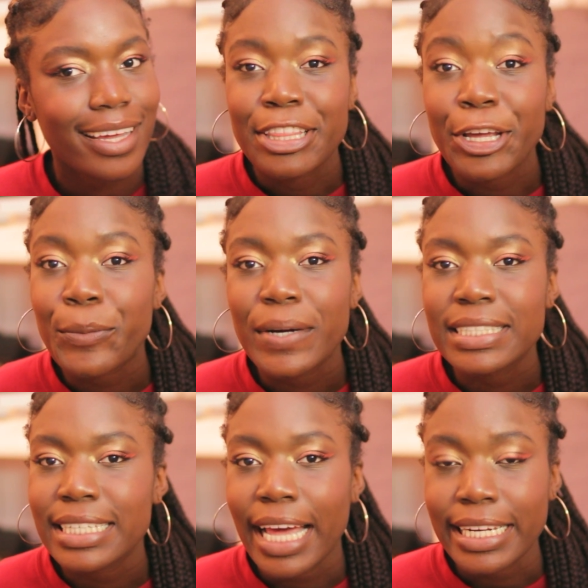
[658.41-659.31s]
there
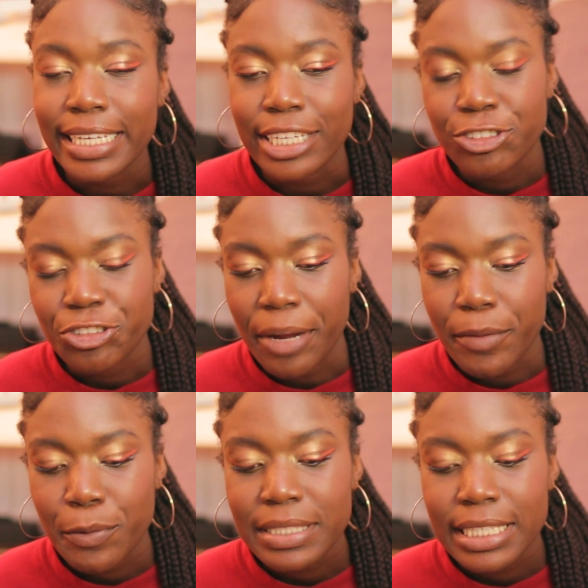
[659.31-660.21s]
wasn't any
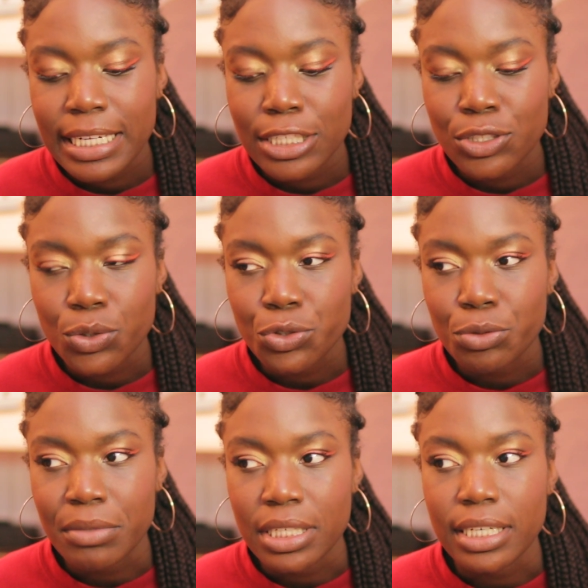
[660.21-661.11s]
Instagram, there wasn't any
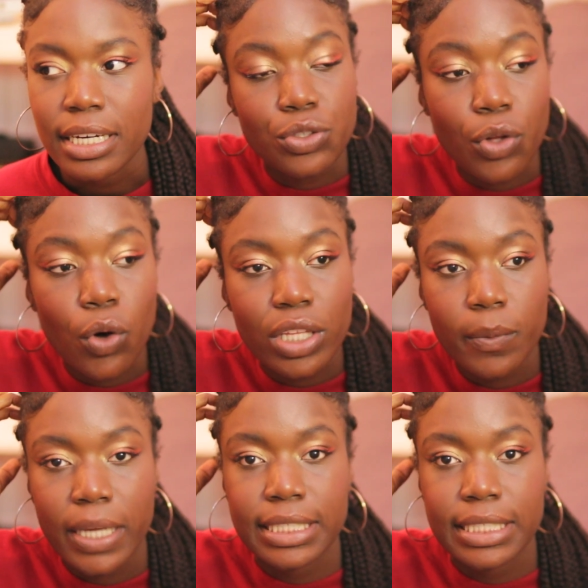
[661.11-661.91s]
social media. So the only way